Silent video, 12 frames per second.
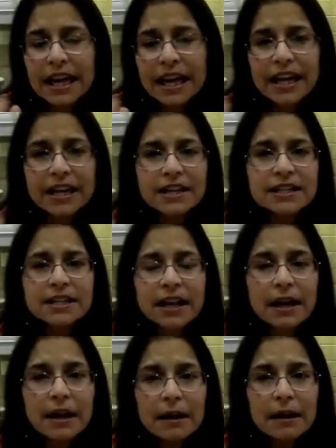is
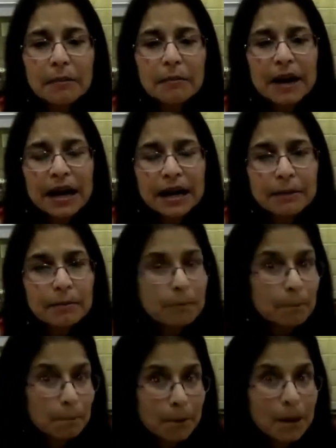my
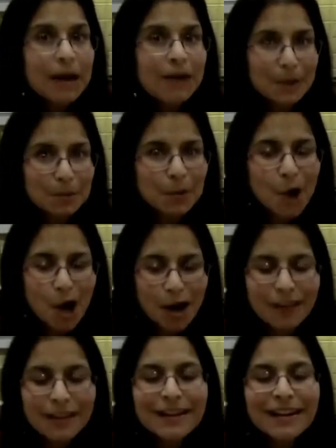power
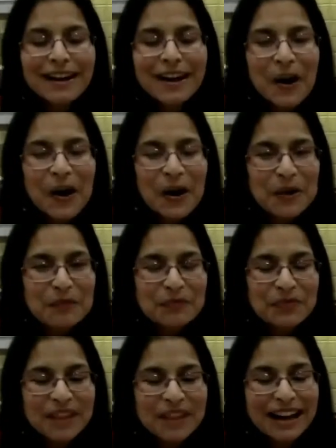ball.
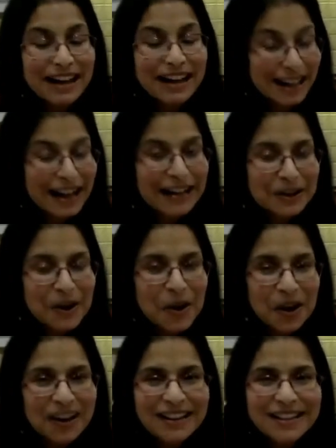I
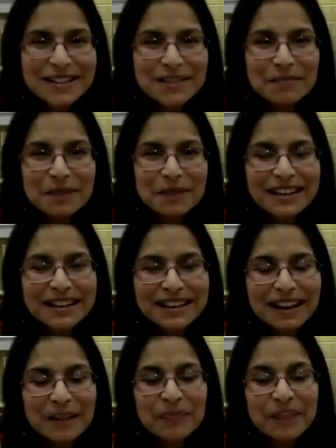call it, but
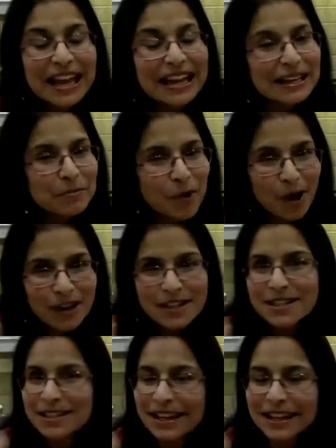any
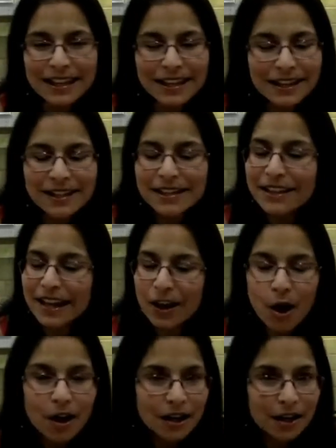balls, like in Indian, they
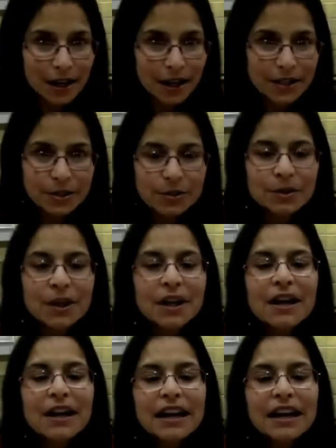call it laddu.
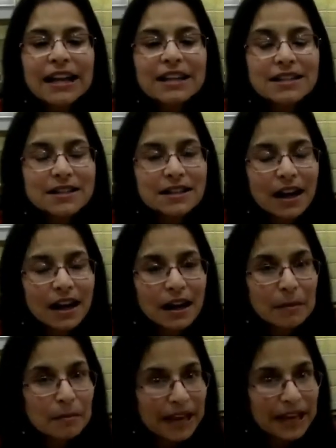It's
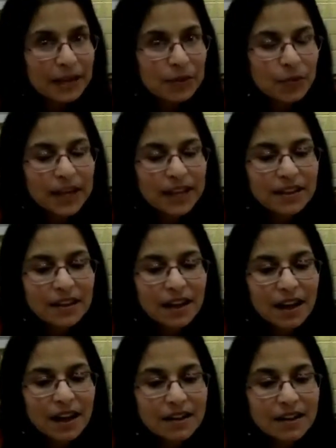made with
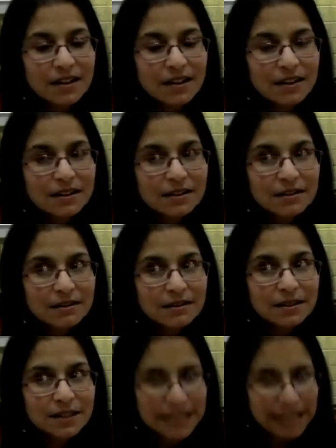
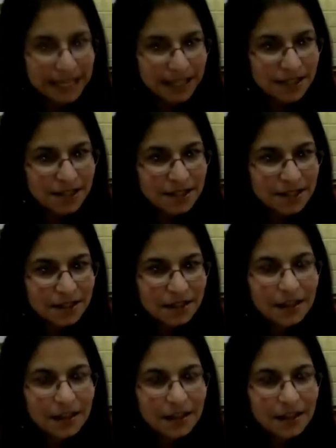dates,